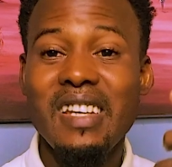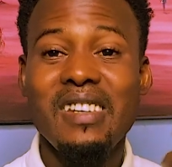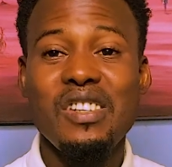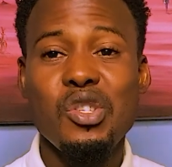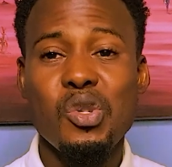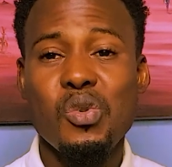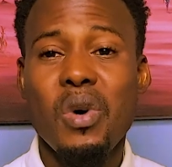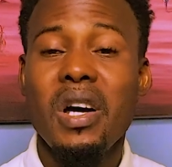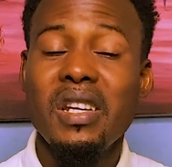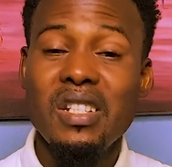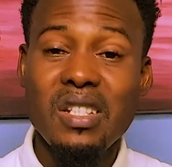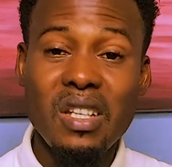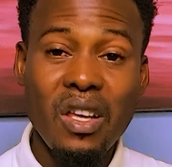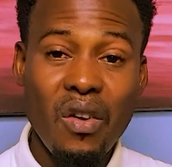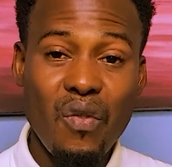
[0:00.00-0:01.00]
the
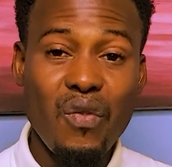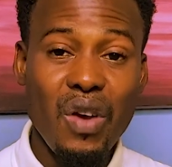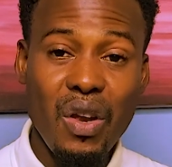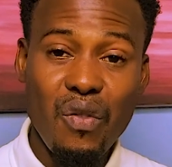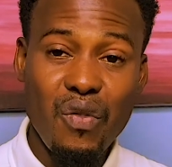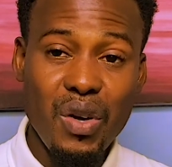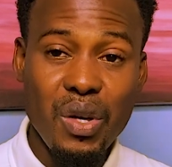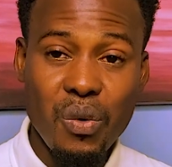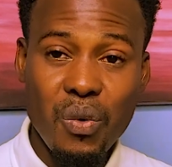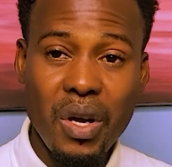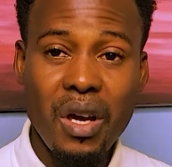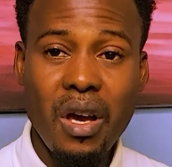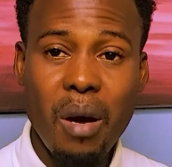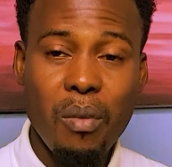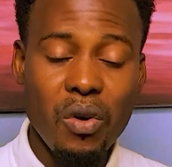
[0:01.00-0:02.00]
strategy very, very well.
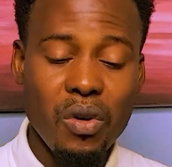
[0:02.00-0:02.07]
Am I